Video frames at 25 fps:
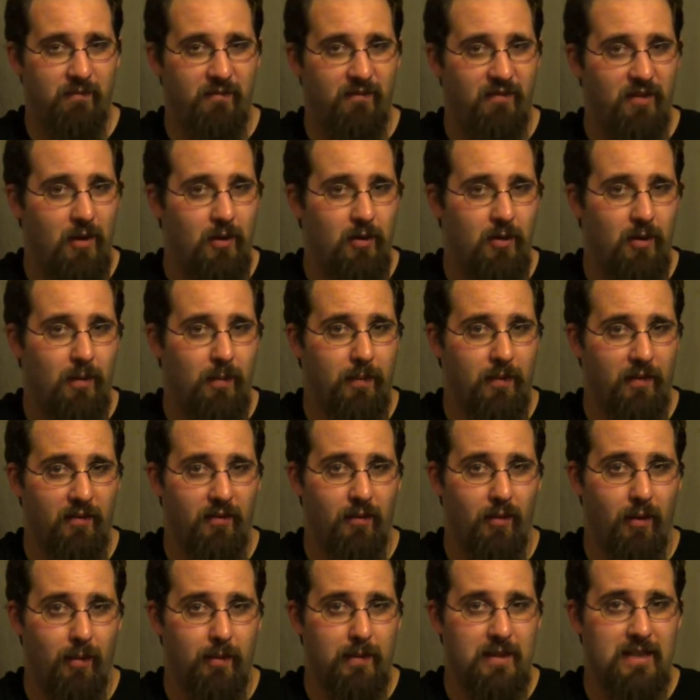vocal
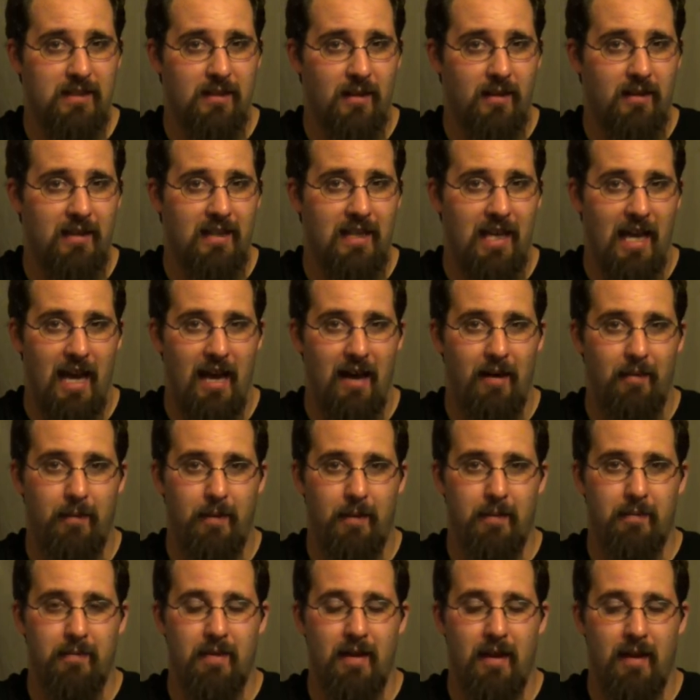performance on the
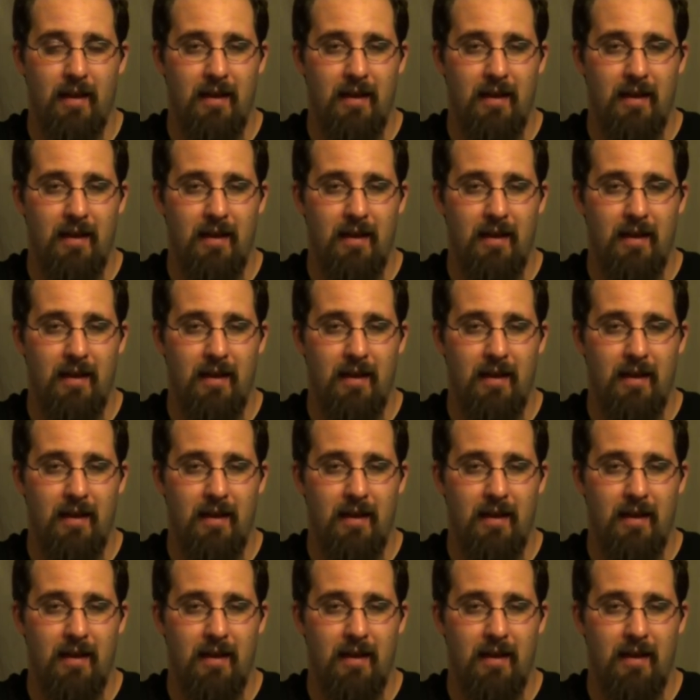album,